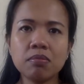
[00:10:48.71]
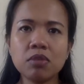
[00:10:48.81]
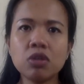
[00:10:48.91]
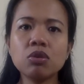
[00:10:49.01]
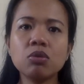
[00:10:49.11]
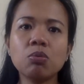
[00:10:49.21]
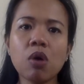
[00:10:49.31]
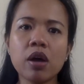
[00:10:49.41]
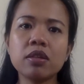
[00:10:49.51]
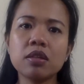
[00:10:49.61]
you
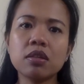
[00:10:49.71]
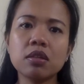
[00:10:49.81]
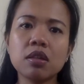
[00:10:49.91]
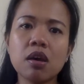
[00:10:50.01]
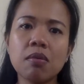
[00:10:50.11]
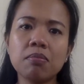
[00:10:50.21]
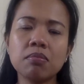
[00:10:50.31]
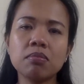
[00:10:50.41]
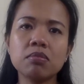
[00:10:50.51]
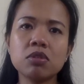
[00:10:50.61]
want
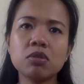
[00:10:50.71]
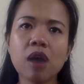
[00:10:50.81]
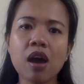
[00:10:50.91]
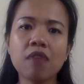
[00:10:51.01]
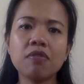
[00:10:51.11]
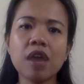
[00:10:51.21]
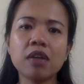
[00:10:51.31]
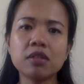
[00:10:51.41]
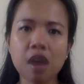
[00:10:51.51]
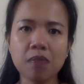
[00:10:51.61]
them to have
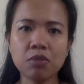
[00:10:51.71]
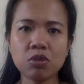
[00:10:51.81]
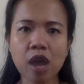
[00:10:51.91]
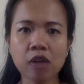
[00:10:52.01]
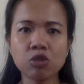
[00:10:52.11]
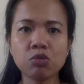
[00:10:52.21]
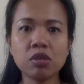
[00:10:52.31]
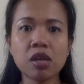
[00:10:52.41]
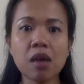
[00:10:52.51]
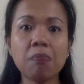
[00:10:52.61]
that time to
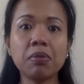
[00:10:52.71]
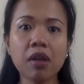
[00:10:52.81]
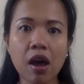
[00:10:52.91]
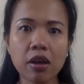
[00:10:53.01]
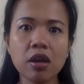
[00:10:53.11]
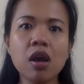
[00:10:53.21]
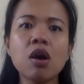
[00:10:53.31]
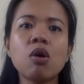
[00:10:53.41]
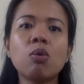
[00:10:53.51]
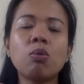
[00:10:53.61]
actually apply
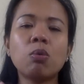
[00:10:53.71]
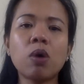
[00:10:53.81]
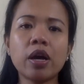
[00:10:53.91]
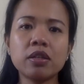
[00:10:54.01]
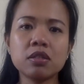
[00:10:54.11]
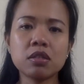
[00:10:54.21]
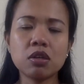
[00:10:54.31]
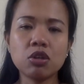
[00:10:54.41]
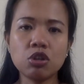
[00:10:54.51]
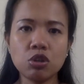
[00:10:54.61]
what
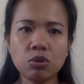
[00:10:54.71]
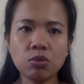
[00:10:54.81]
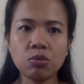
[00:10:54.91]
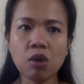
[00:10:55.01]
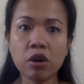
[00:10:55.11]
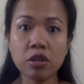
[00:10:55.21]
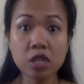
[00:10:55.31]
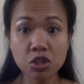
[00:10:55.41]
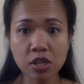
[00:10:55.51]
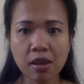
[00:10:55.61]
you are
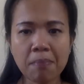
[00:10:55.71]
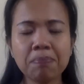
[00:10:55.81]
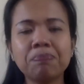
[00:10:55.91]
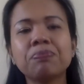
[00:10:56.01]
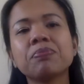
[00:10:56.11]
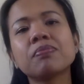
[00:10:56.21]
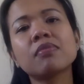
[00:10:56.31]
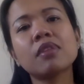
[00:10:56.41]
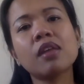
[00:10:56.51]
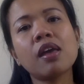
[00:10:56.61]
teaching them.
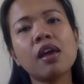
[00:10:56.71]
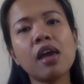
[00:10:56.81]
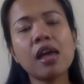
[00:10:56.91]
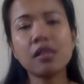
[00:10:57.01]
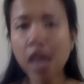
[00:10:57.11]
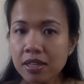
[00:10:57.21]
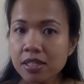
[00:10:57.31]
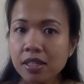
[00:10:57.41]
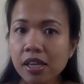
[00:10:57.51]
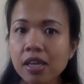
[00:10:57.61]
And
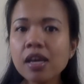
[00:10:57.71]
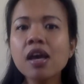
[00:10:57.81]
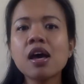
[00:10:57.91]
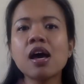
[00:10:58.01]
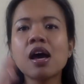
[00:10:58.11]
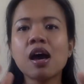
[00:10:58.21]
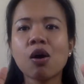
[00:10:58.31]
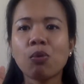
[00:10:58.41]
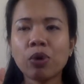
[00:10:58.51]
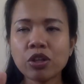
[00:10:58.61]
lastly,
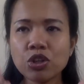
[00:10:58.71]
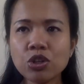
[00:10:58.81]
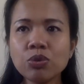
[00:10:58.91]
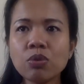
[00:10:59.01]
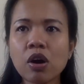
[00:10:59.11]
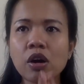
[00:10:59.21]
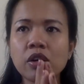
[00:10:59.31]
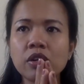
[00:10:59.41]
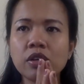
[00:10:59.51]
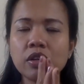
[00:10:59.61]
when you
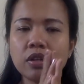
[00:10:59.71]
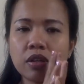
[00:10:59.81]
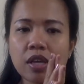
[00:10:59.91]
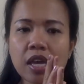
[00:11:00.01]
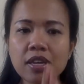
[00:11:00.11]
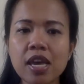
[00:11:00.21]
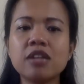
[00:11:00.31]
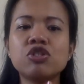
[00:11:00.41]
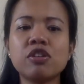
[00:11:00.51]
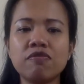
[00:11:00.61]
are
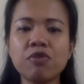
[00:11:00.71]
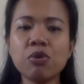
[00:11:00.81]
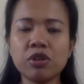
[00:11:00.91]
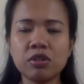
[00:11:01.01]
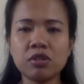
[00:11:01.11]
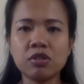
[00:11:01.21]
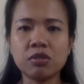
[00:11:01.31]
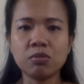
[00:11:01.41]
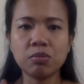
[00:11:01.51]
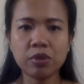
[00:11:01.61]
engaged and focused
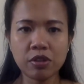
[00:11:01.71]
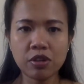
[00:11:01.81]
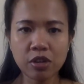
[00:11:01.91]
with